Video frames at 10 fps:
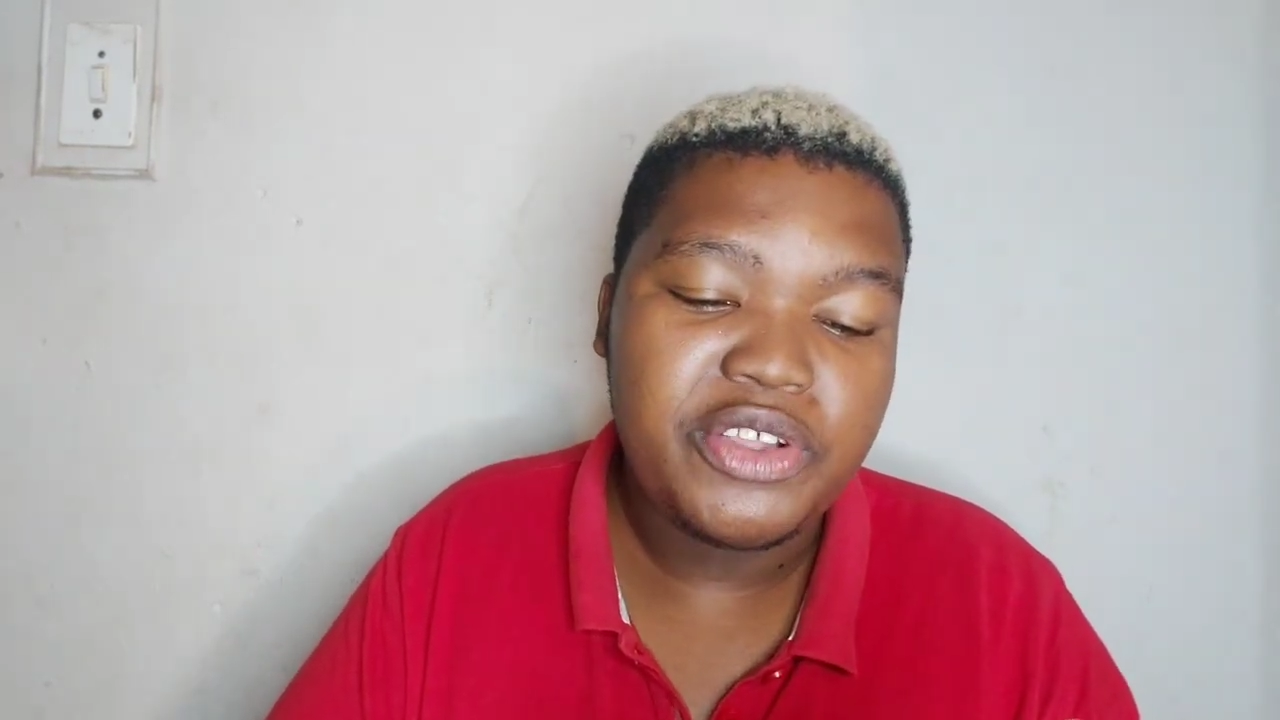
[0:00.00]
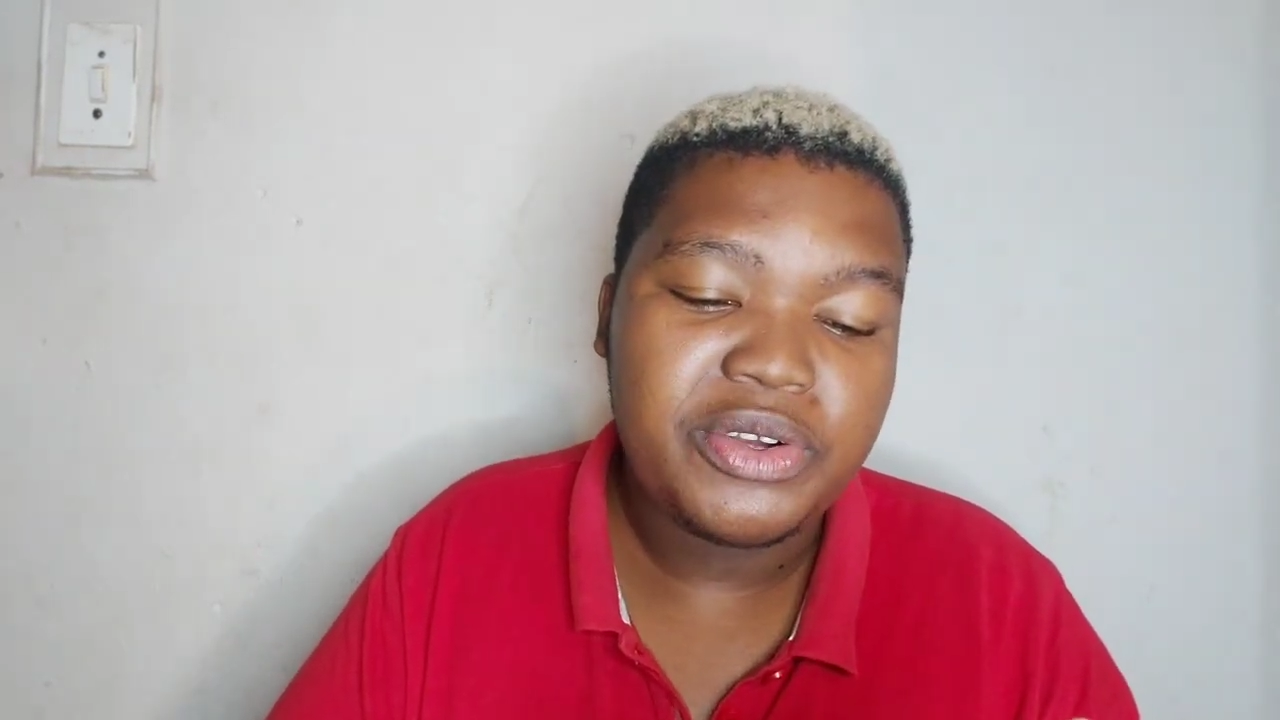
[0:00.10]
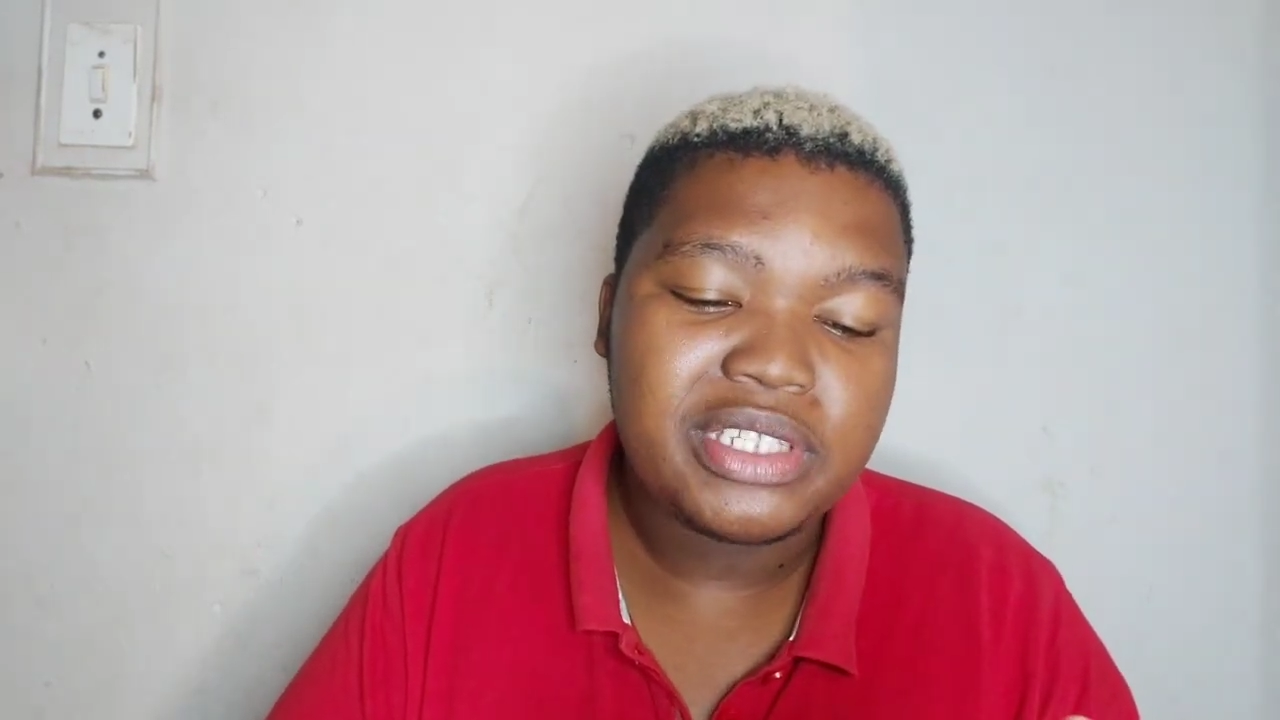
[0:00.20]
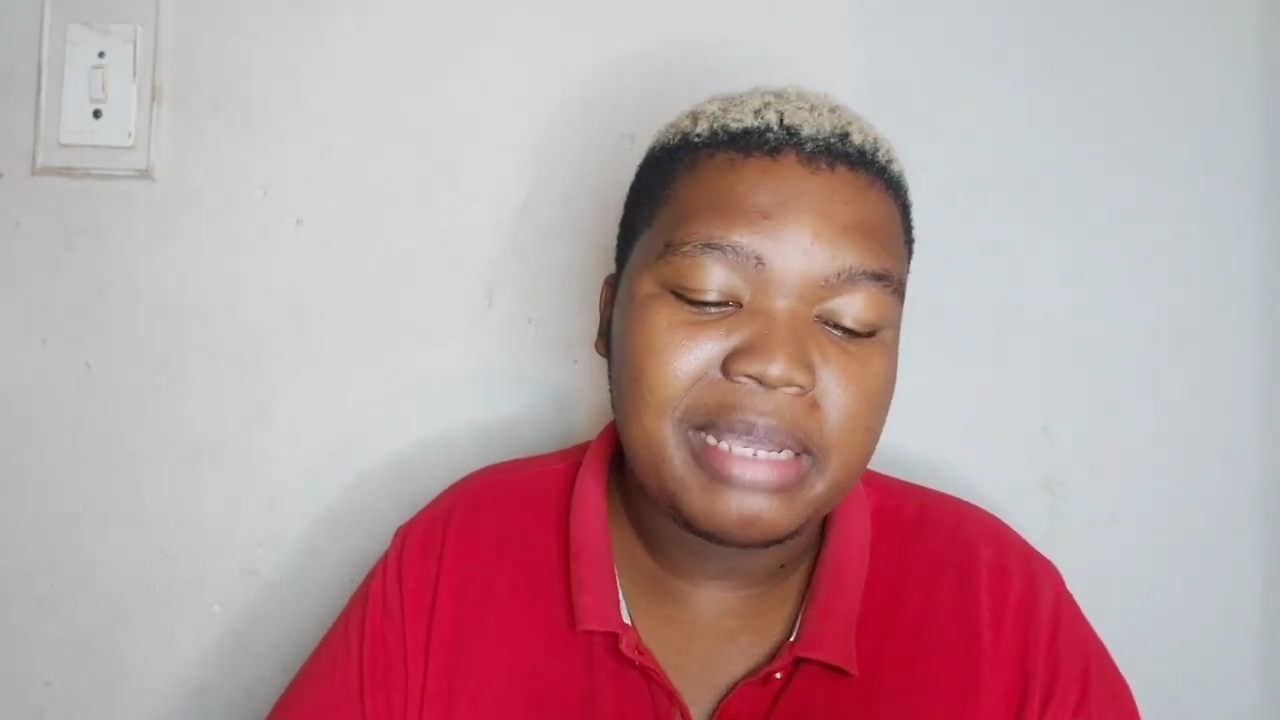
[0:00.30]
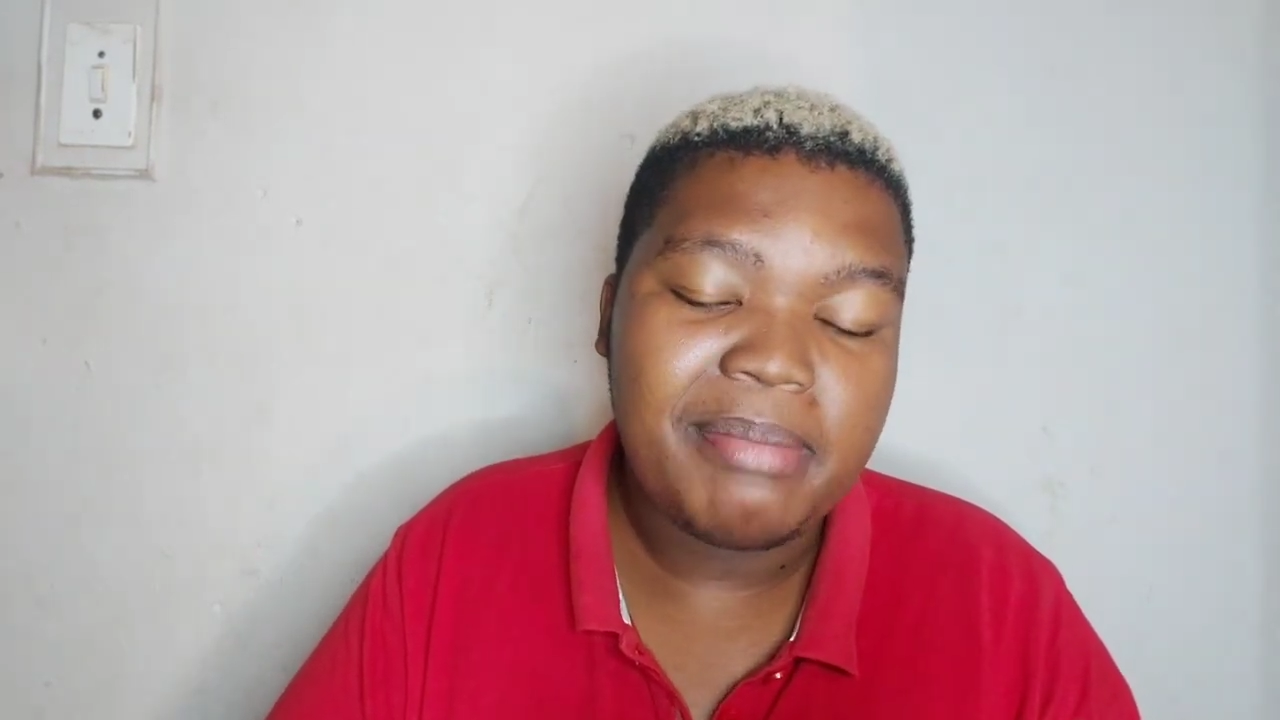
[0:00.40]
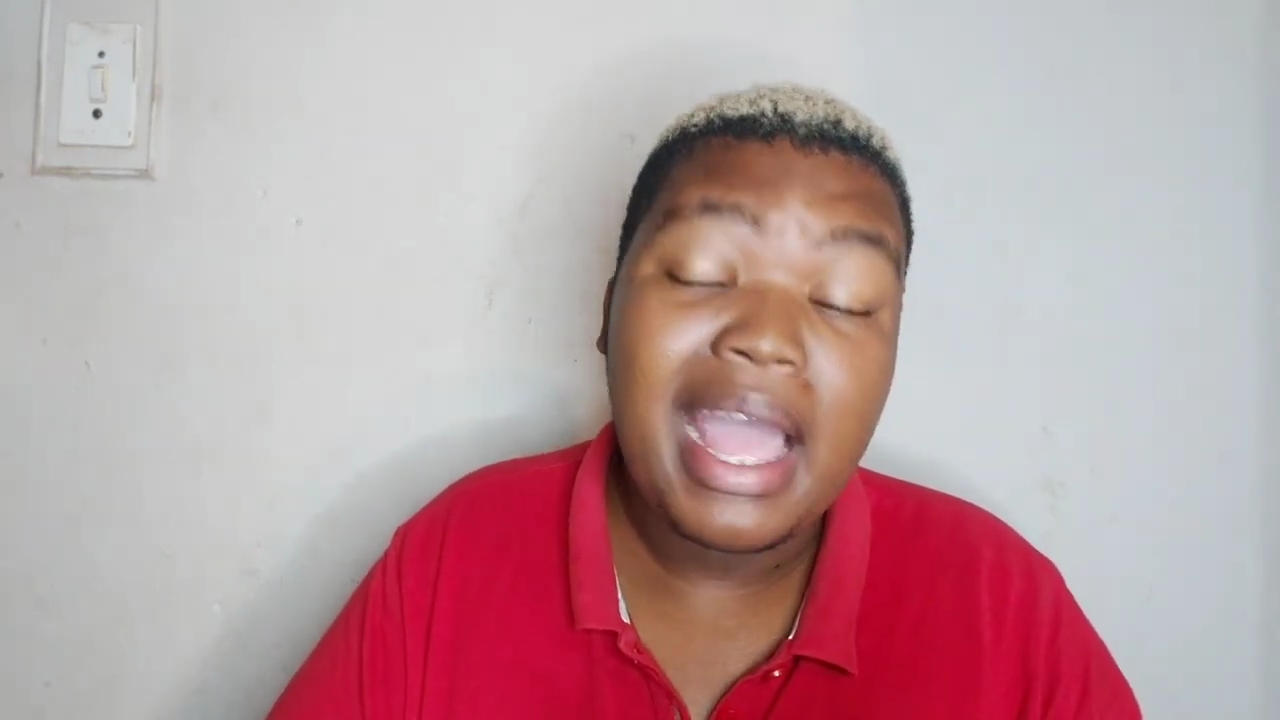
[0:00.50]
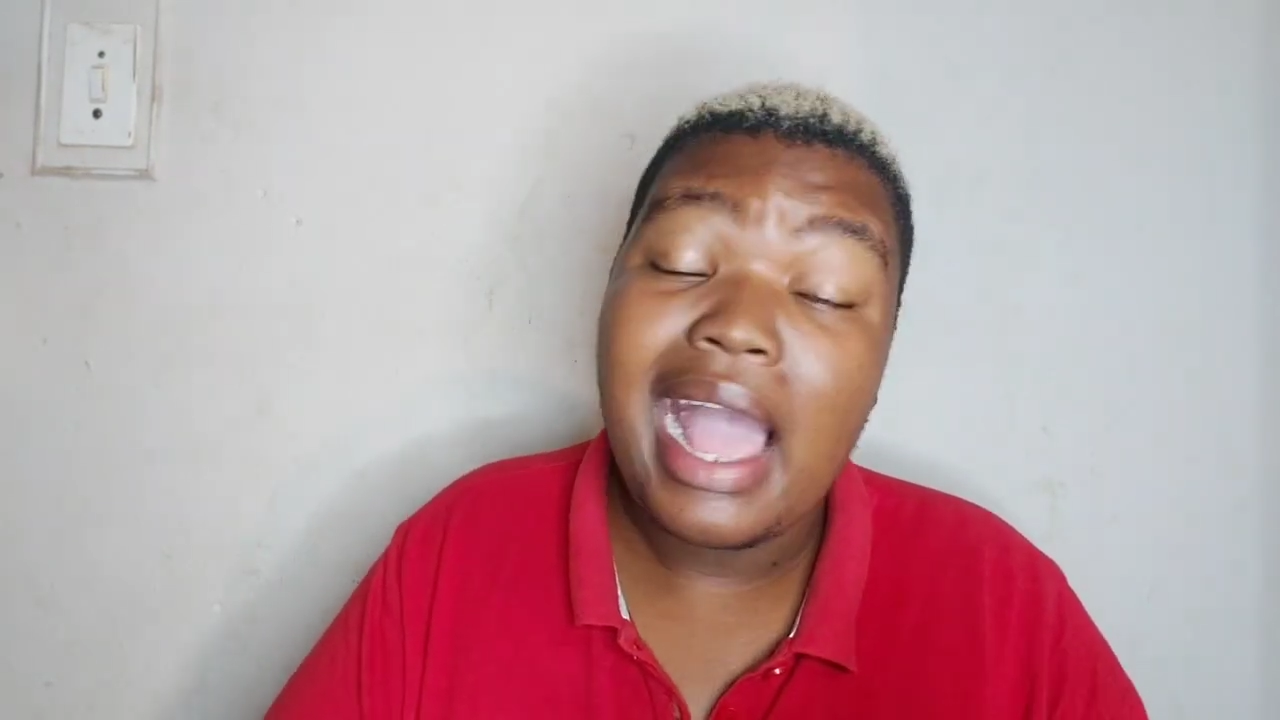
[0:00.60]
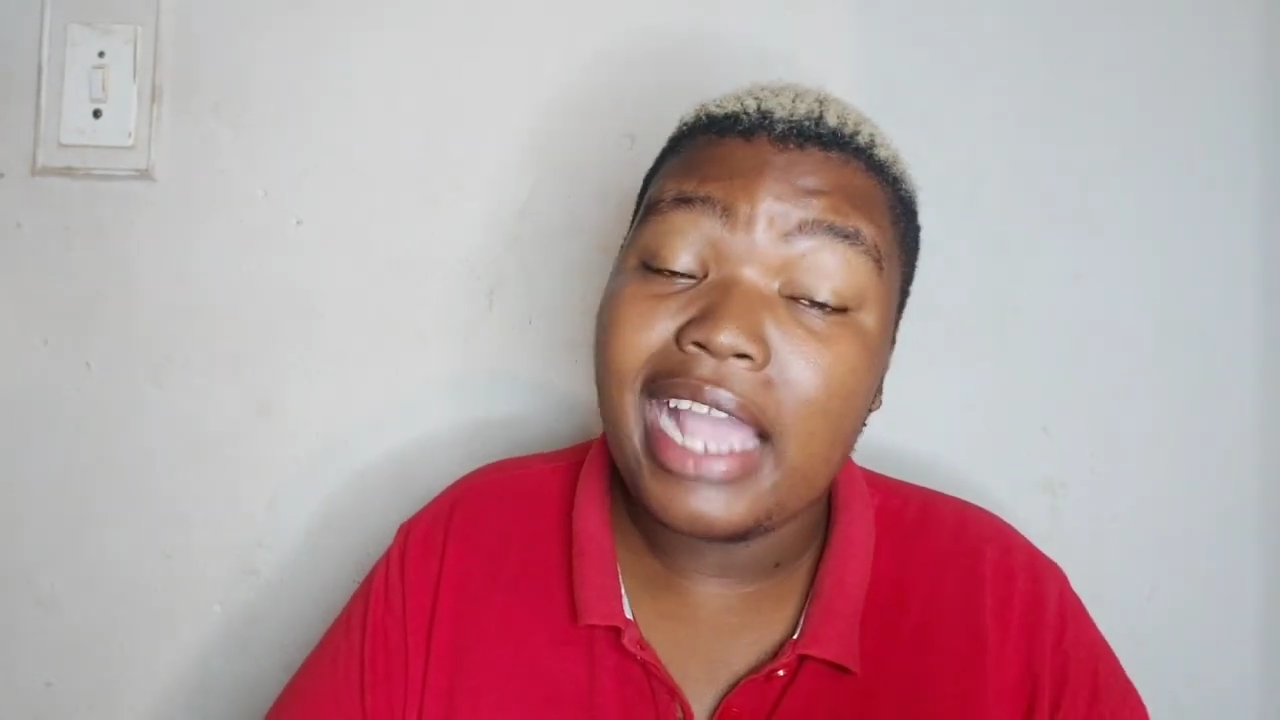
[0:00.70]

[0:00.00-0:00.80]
because um,